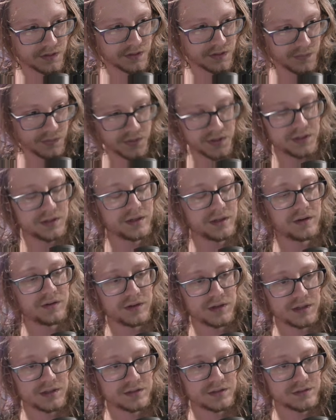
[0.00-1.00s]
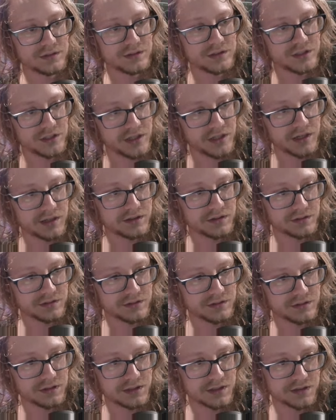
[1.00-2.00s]
but it now has a child.
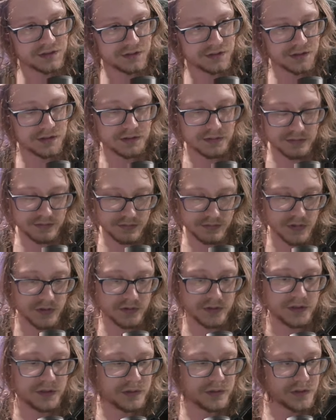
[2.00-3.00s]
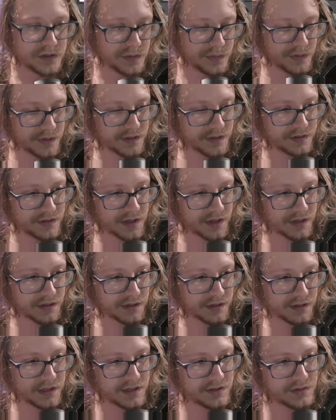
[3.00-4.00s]
It has the node that used to be the second to
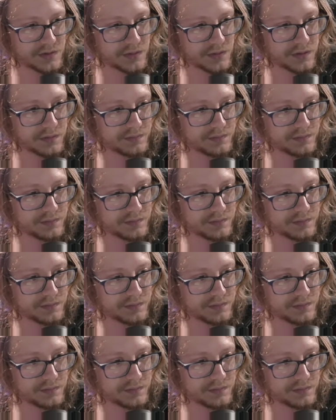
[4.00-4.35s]
last one.